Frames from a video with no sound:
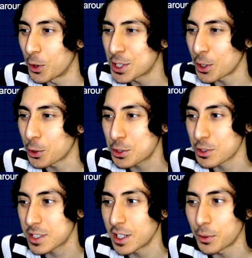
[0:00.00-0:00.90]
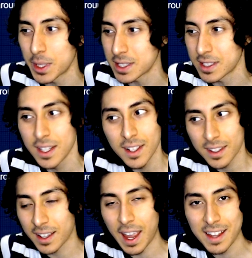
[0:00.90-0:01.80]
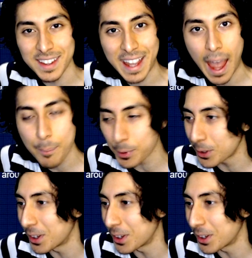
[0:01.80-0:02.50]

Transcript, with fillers: It's Ultra Seal. What is this? The capital,